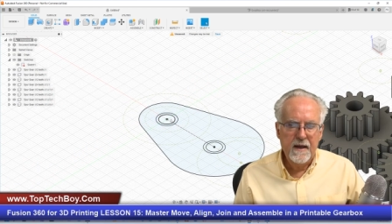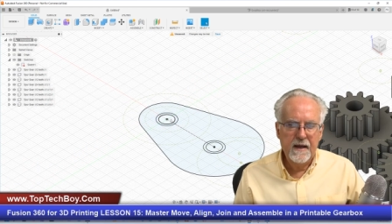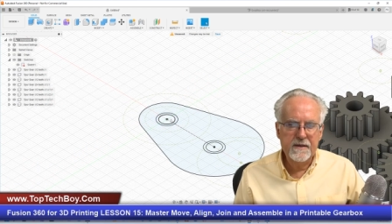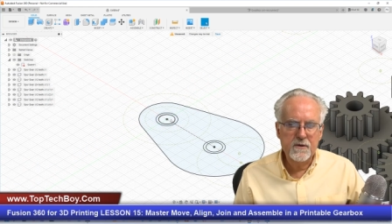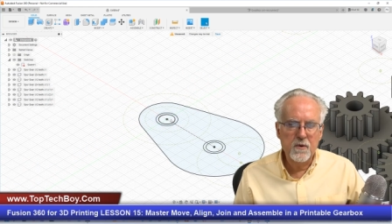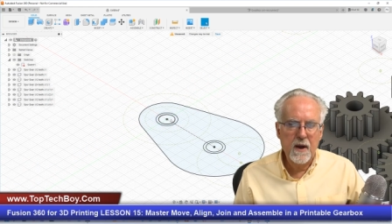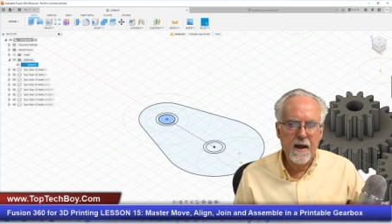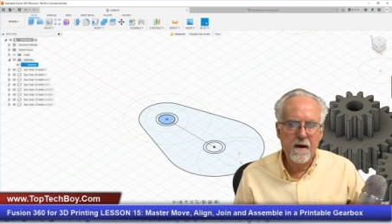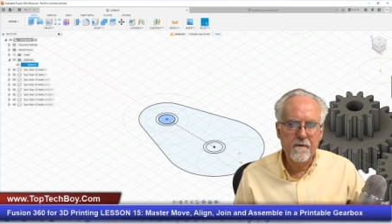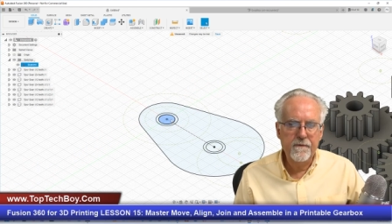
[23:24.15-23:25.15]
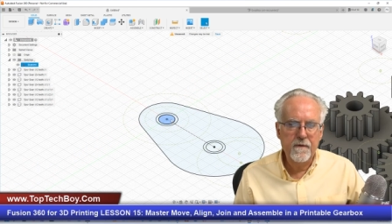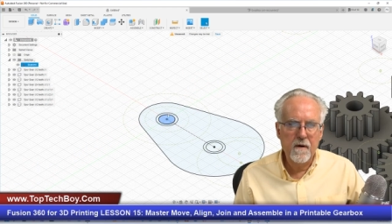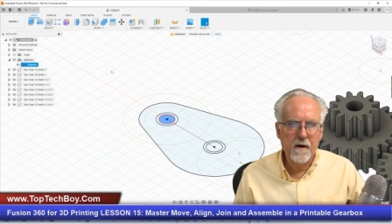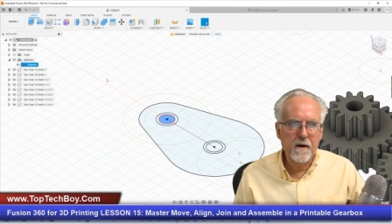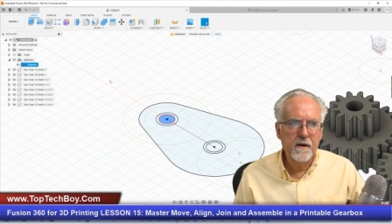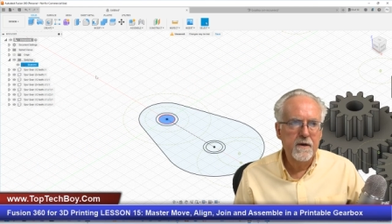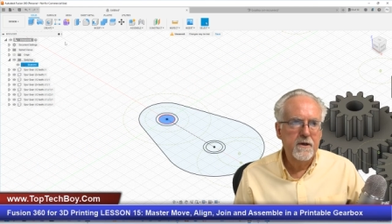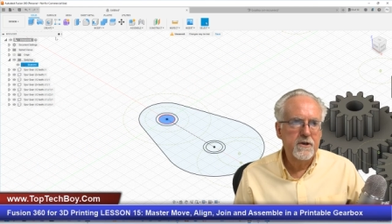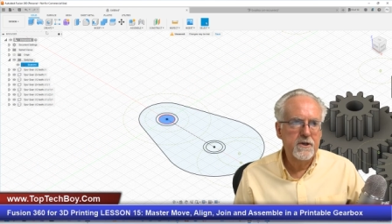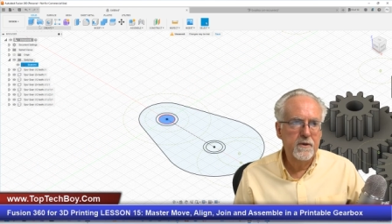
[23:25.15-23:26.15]
And so how far
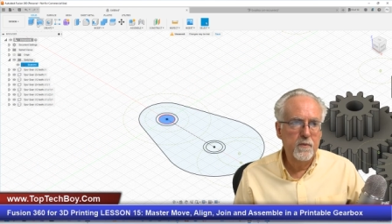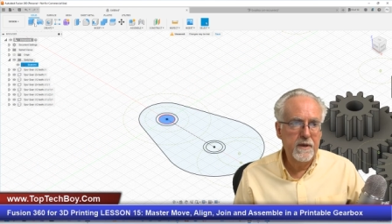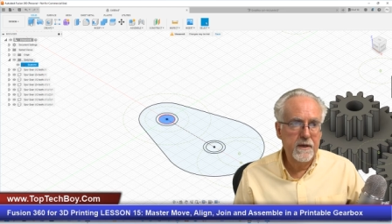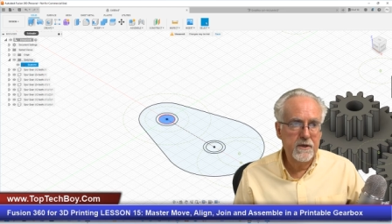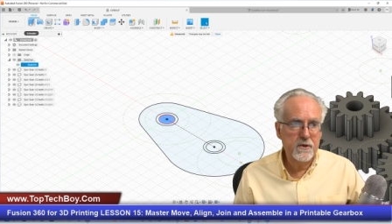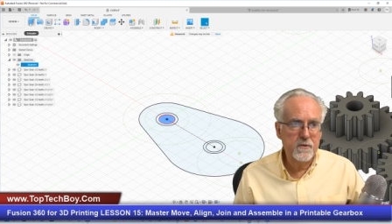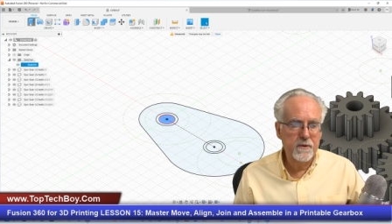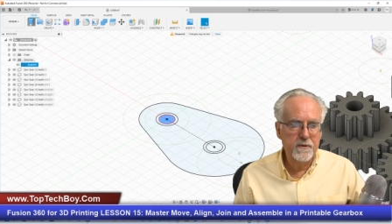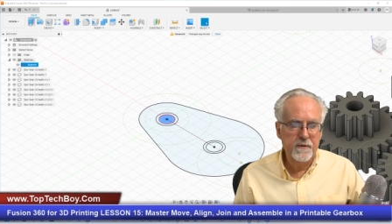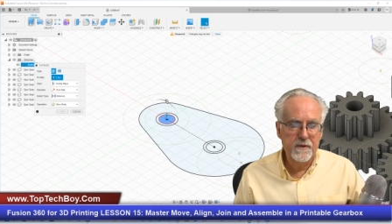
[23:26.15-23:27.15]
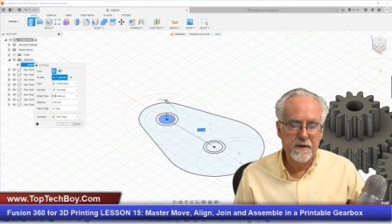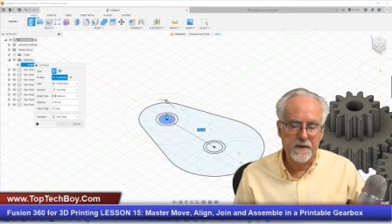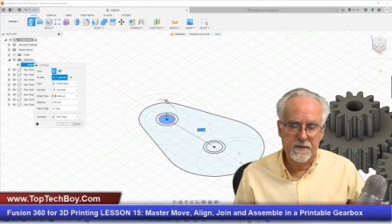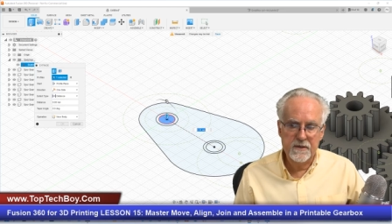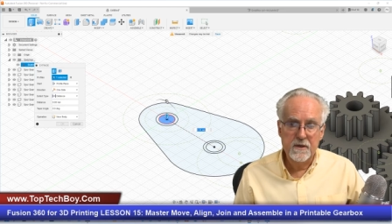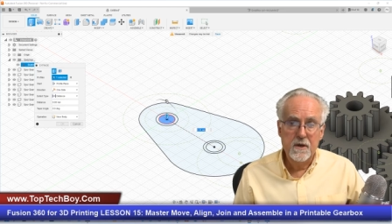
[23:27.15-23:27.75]
should we extrude this?